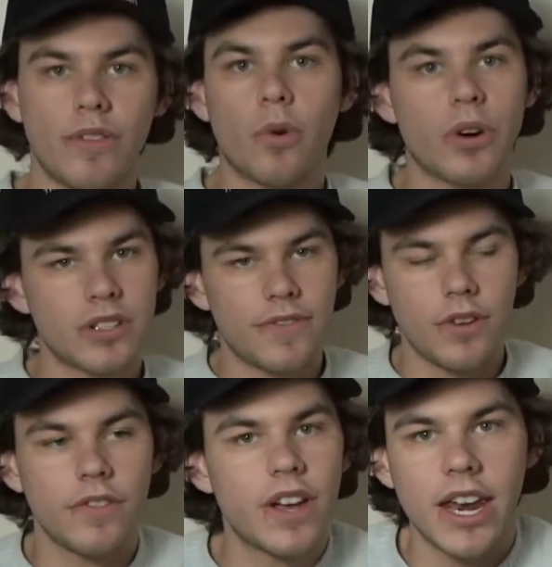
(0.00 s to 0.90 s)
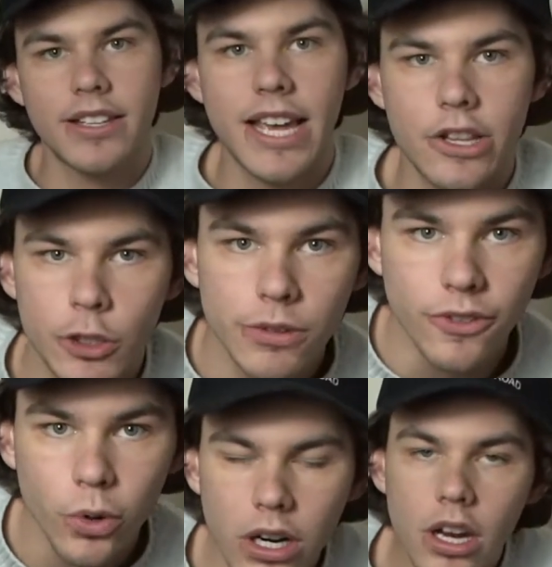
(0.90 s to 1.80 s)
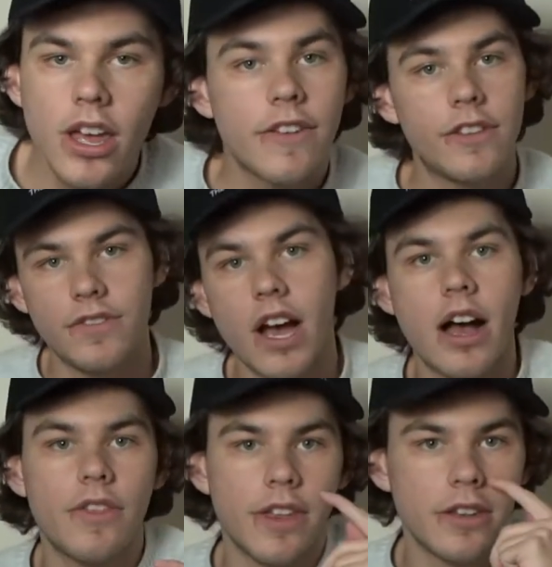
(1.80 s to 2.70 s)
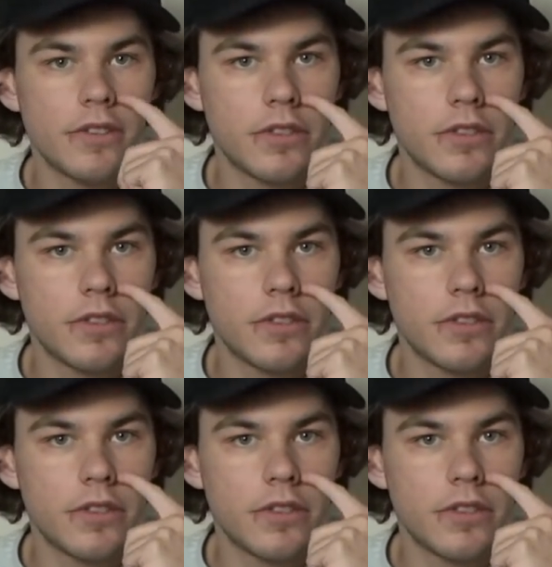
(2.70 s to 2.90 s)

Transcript: Of course, if you've gotten a tattoo before, if you've not, then